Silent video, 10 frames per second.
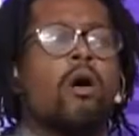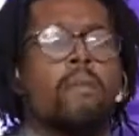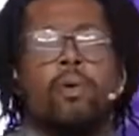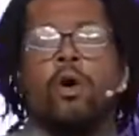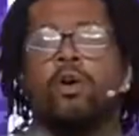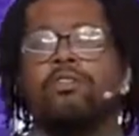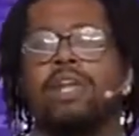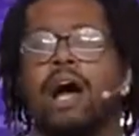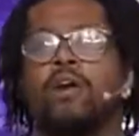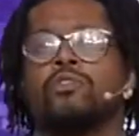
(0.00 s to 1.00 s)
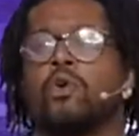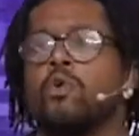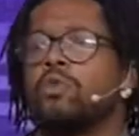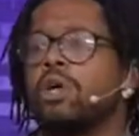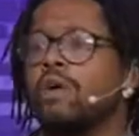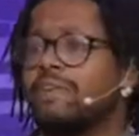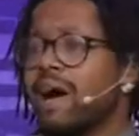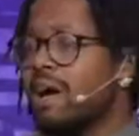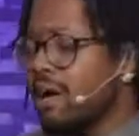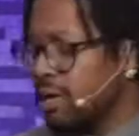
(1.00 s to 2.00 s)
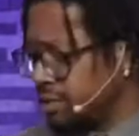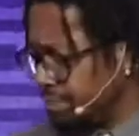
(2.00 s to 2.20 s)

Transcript: aren't part of the household of God?